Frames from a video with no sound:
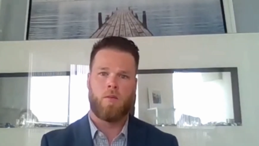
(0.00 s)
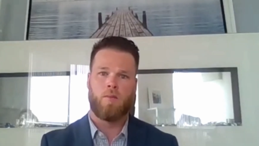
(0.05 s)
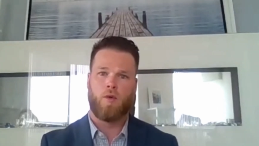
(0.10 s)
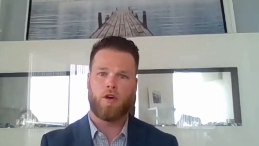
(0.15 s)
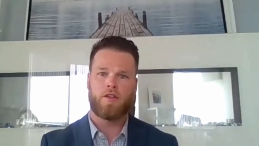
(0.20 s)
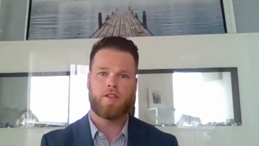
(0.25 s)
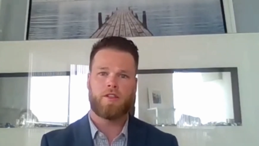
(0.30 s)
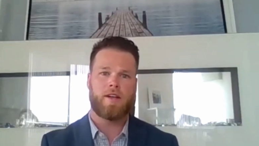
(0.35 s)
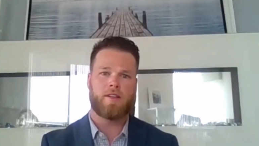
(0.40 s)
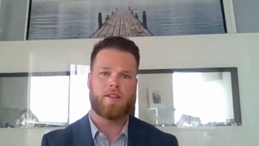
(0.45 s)

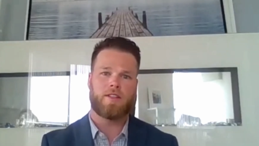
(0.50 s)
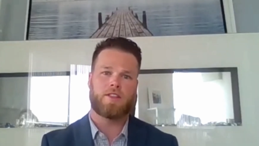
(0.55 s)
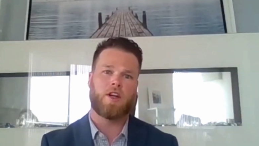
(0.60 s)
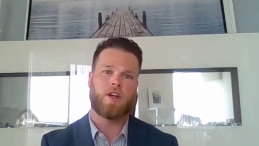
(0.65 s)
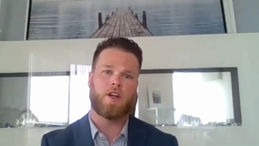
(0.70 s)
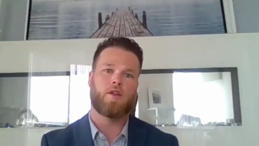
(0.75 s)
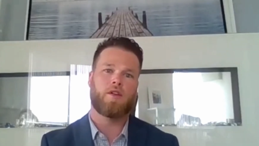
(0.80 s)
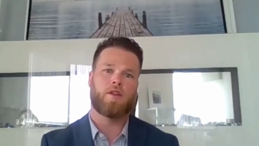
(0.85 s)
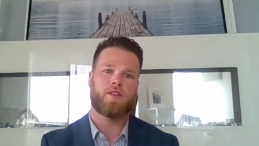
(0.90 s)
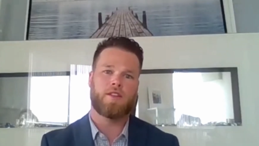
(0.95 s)
More dentists
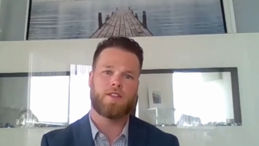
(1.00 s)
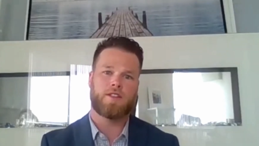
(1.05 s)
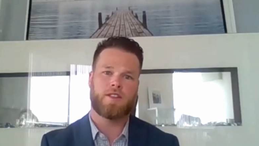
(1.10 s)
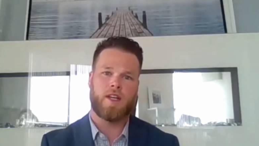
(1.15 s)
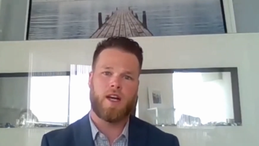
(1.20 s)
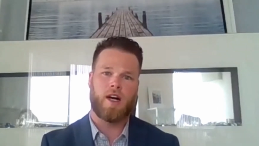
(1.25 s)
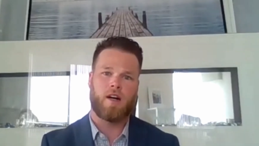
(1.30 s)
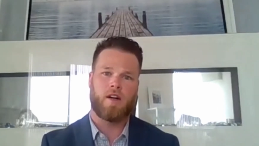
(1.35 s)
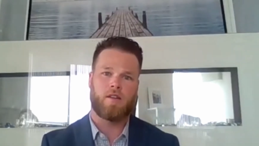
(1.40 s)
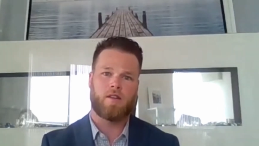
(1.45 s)
are willing to
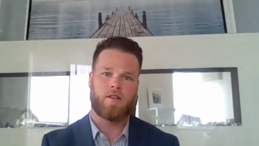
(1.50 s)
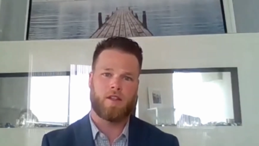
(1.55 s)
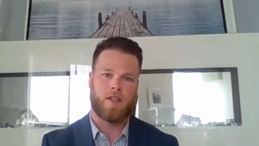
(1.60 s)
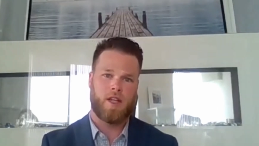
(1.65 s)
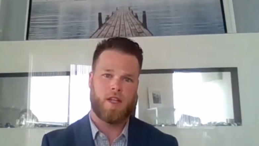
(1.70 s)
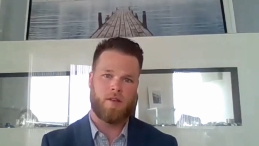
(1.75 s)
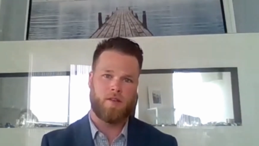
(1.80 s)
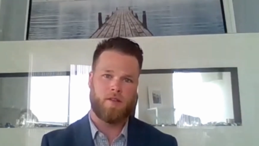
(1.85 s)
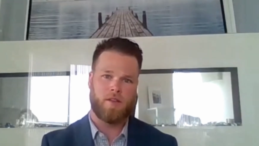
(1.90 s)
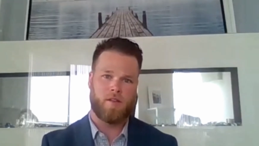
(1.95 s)
sell,
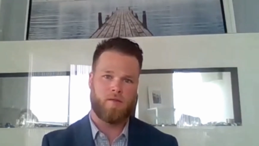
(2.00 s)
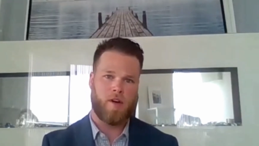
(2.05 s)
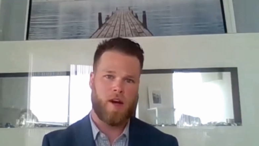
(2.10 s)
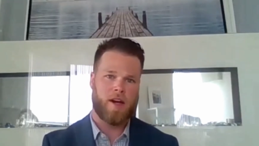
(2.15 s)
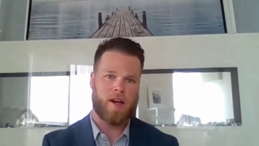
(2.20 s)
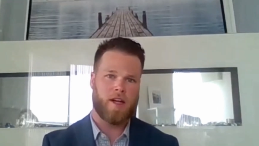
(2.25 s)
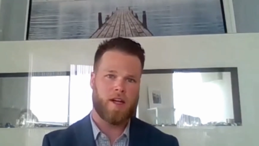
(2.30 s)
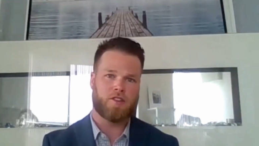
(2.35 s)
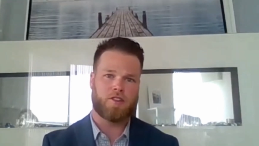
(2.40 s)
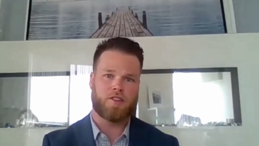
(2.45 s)
given the
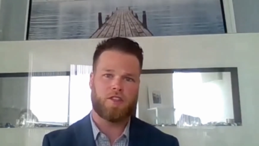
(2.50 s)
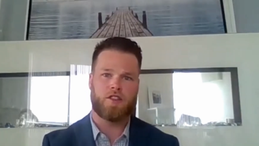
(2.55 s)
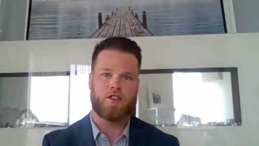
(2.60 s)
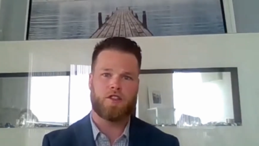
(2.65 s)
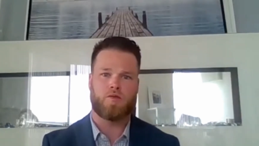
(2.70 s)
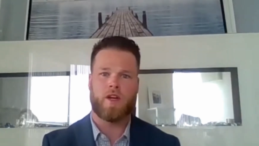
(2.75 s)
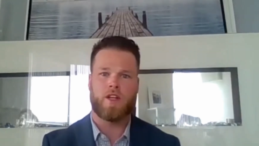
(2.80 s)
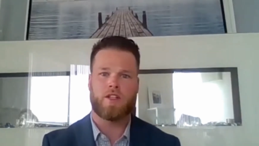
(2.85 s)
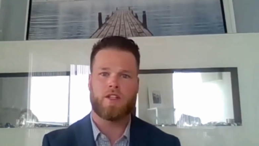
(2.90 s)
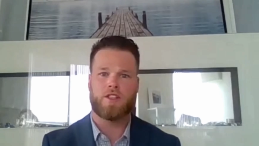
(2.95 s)
financial
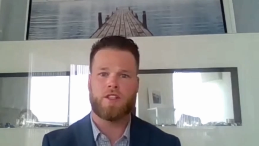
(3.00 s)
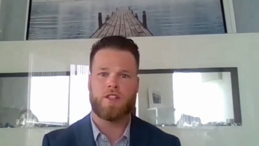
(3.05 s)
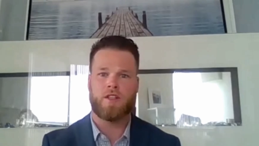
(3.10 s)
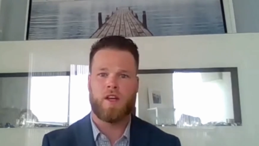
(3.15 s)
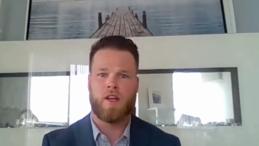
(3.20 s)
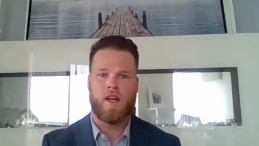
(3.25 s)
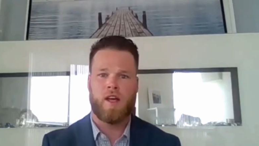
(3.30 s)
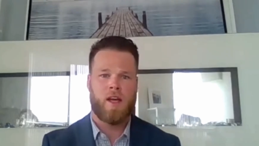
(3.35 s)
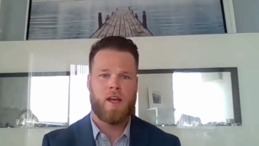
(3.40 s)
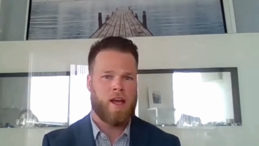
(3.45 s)

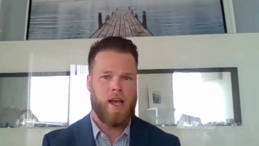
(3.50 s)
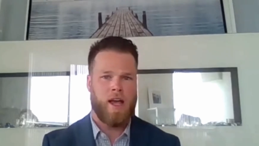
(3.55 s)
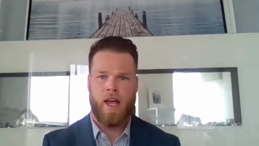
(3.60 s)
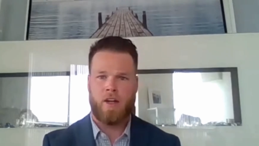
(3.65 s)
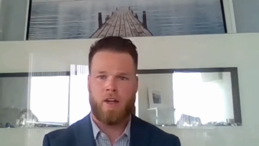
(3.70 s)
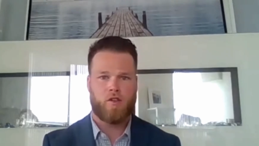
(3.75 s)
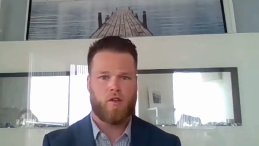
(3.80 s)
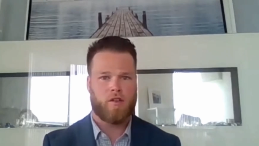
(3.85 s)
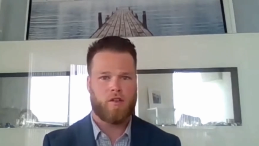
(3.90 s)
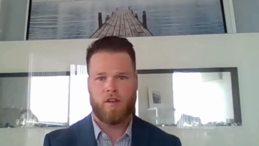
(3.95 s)
situation
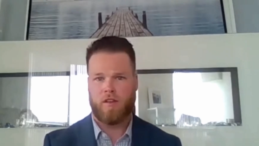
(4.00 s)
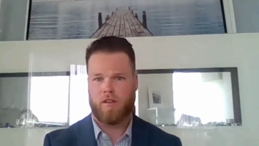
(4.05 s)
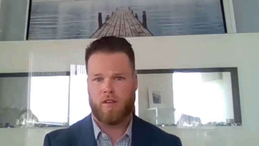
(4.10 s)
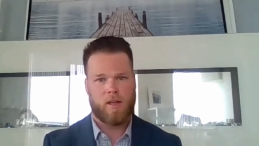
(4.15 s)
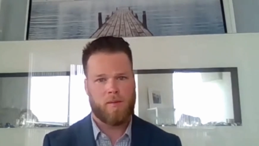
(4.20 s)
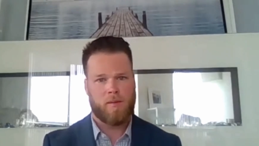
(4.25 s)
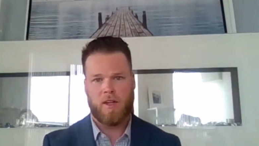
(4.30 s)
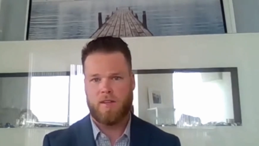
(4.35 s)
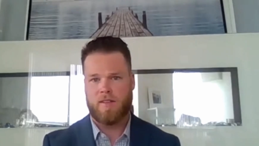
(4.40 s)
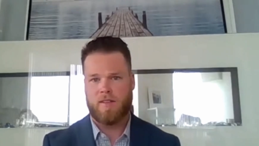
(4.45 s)
and or their
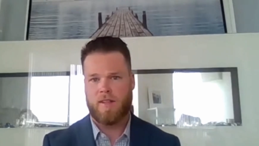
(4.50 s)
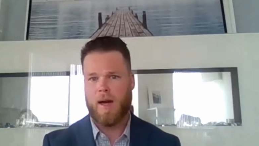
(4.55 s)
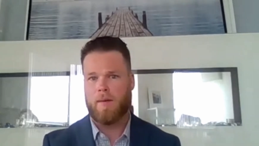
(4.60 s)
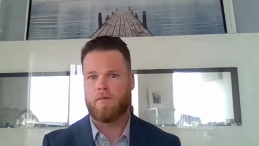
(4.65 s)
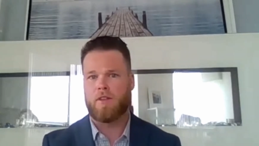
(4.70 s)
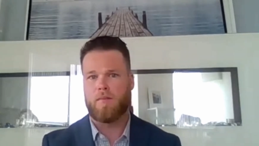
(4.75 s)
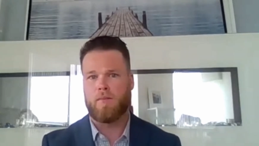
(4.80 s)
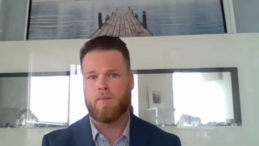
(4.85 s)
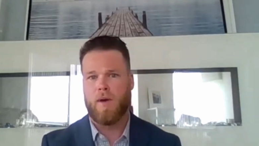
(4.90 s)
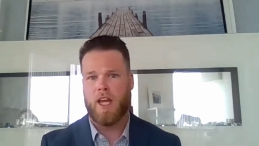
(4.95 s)
limited
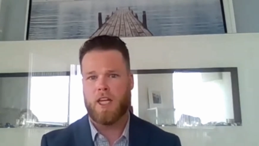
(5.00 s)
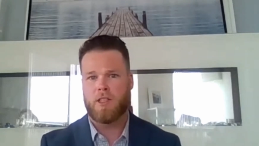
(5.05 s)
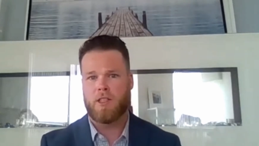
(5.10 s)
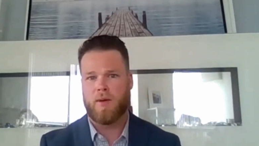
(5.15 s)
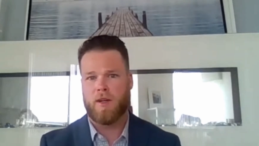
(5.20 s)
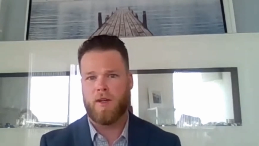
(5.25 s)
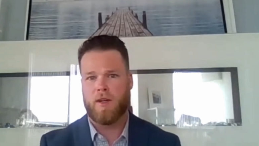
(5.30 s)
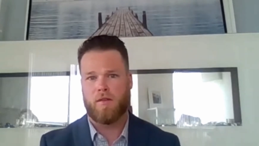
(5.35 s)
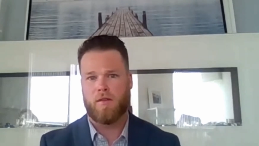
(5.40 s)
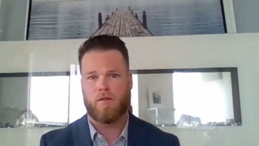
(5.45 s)
depth of
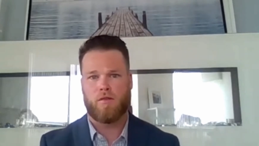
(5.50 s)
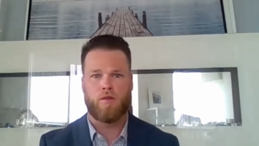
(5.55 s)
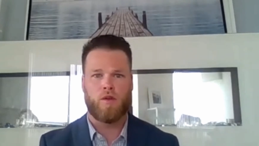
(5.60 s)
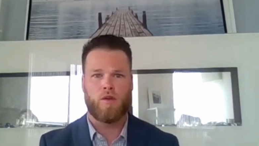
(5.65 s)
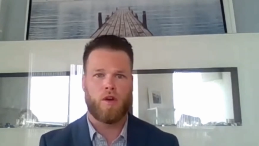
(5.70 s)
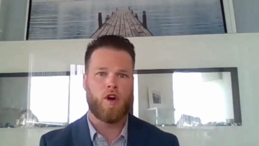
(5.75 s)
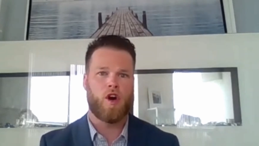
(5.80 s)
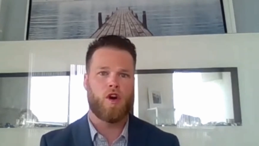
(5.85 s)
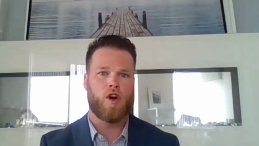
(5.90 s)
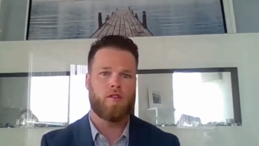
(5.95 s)
management
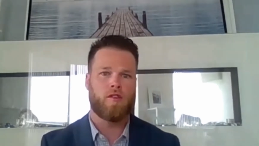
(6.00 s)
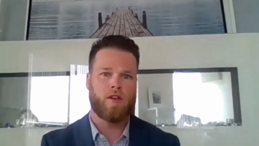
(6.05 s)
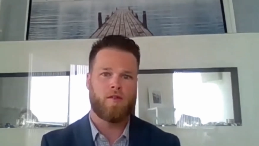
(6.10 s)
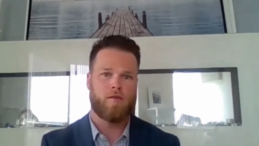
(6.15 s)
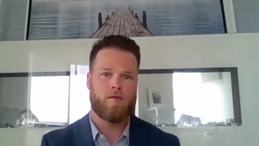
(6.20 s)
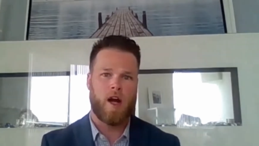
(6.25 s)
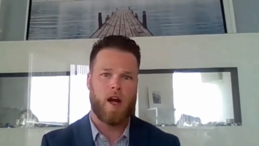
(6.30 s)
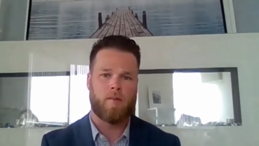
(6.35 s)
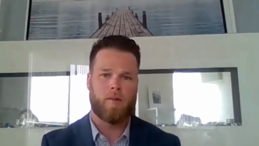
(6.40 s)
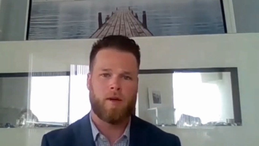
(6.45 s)
through a COVID
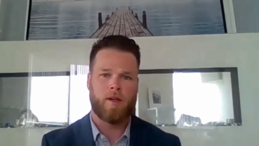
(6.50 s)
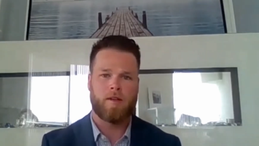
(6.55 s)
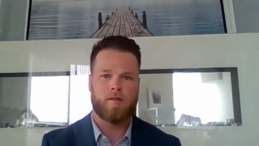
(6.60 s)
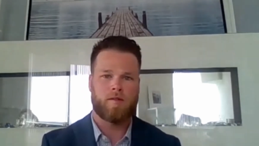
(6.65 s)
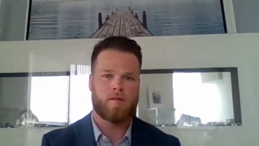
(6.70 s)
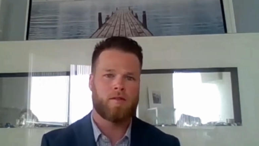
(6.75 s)
environment.